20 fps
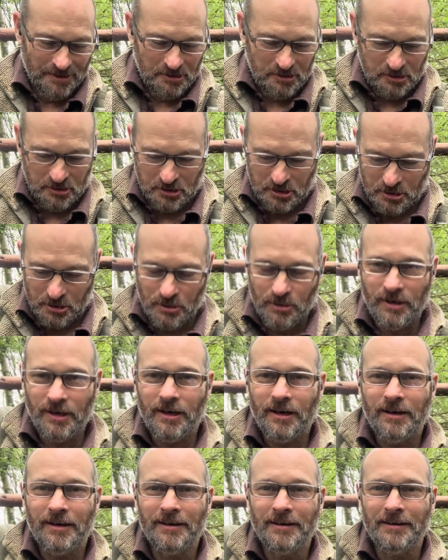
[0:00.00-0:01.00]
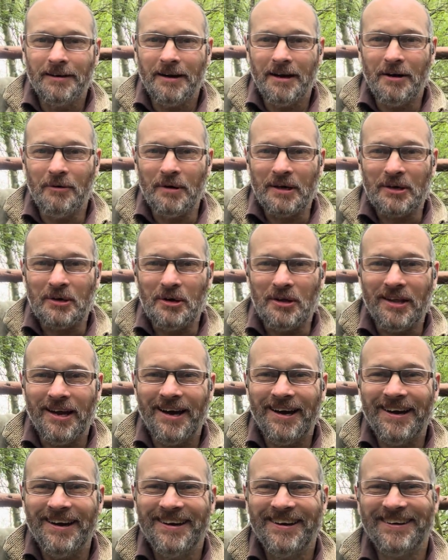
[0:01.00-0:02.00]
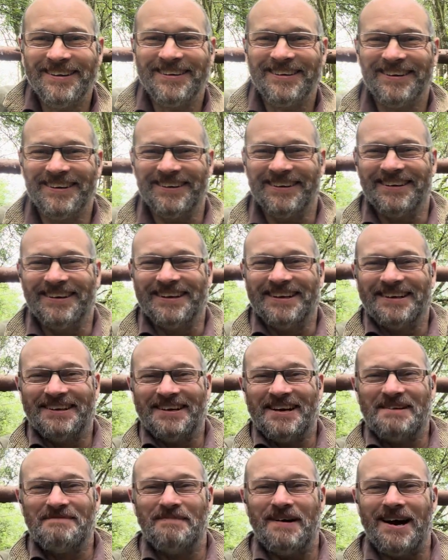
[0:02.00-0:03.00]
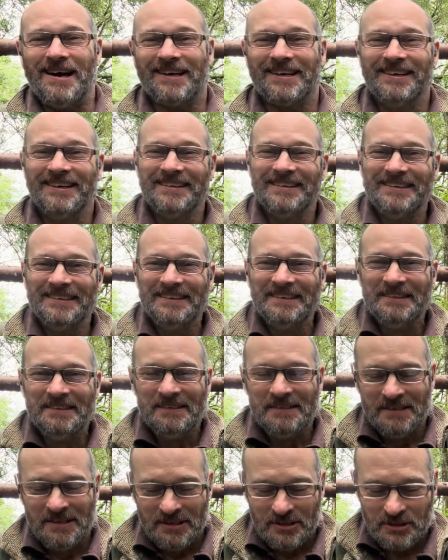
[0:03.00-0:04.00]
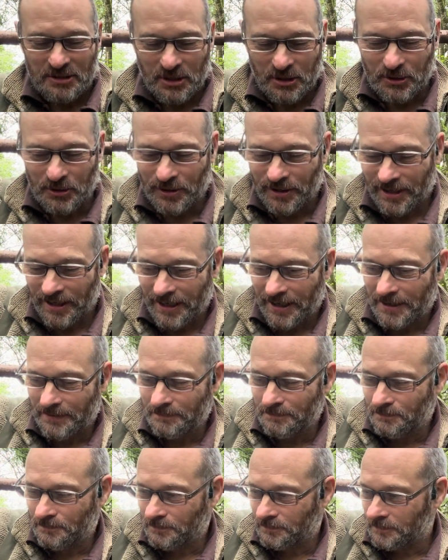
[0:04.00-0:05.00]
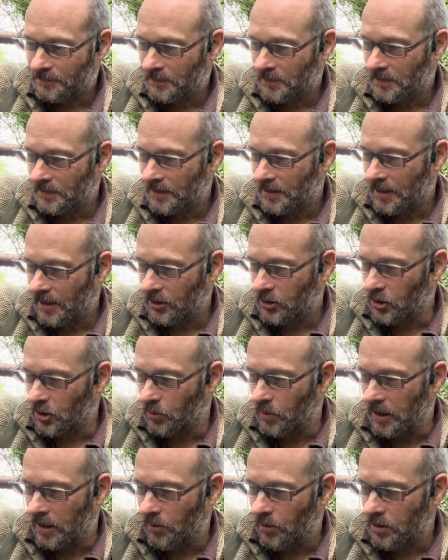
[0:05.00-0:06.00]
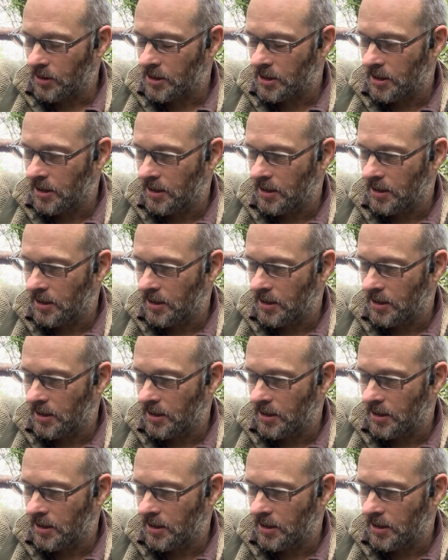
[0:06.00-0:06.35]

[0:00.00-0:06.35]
So I went and got that. Here I am back. So I don't know where I was.